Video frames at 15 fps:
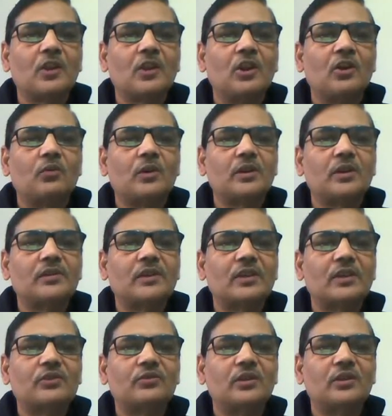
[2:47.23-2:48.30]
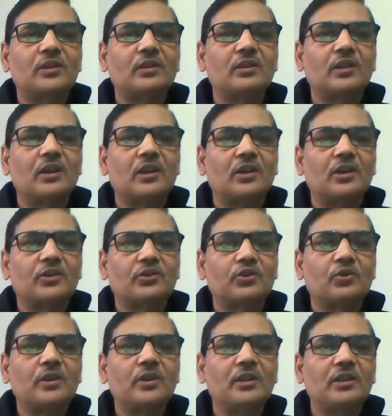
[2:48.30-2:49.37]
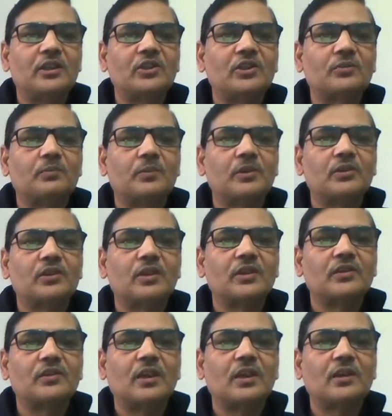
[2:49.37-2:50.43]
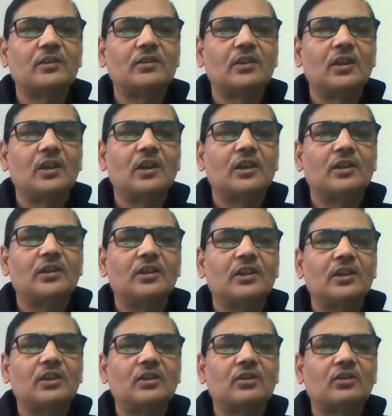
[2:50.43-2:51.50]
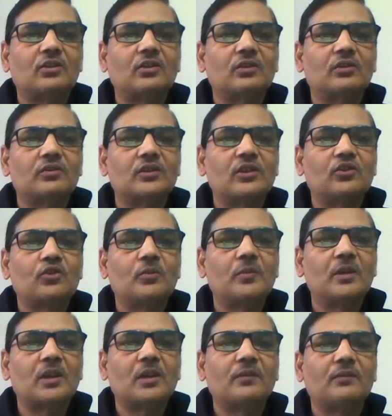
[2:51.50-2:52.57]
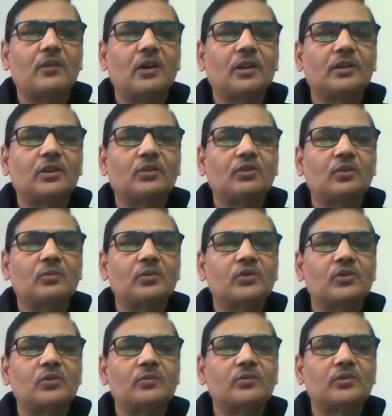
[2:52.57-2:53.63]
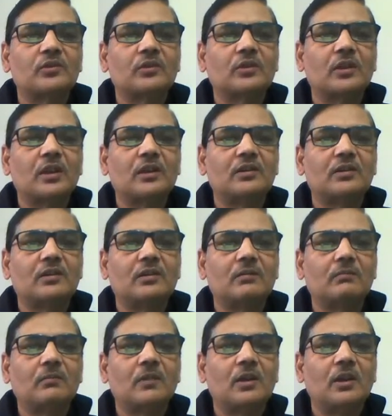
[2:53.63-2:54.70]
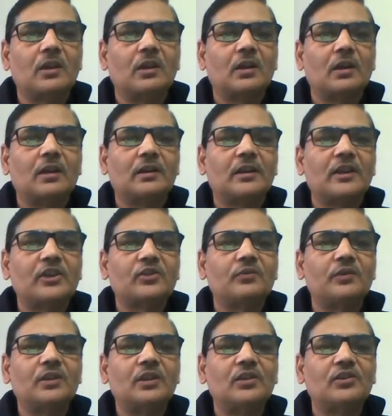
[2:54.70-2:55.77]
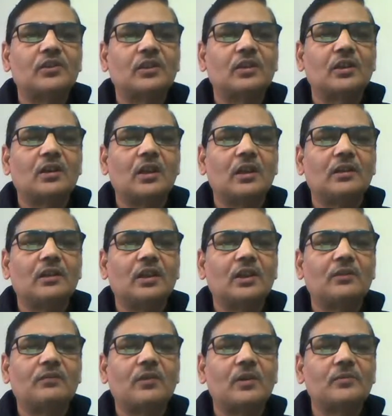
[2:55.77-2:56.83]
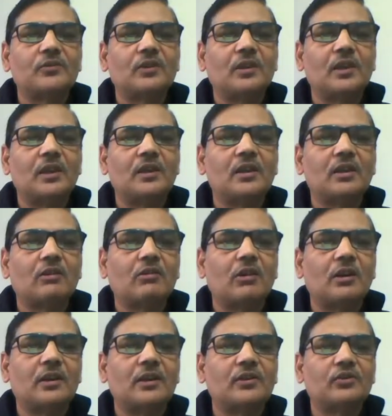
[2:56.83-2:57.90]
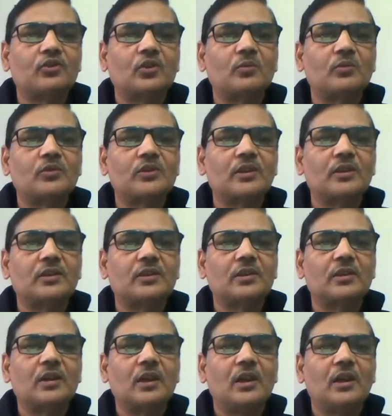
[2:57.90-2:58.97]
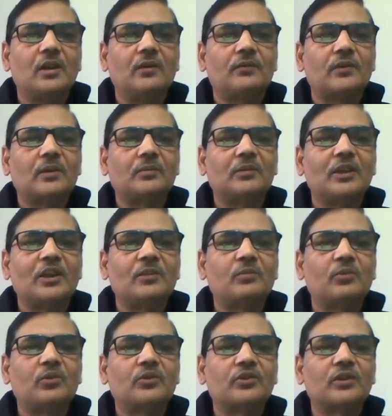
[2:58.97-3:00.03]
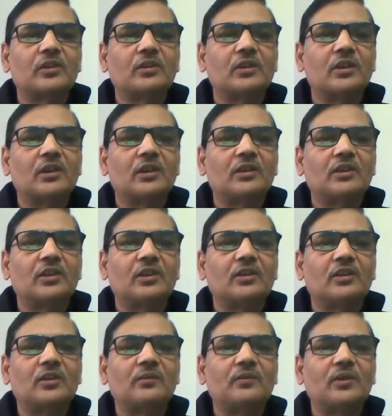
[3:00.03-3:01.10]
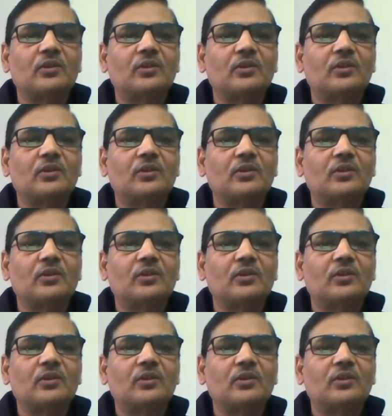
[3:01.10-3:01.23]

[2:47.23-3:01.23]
What is actually shown in this picture is that the centromere of all the chromosomes get attached with each other, and that forms an area called as chromocenter. From that portion, the different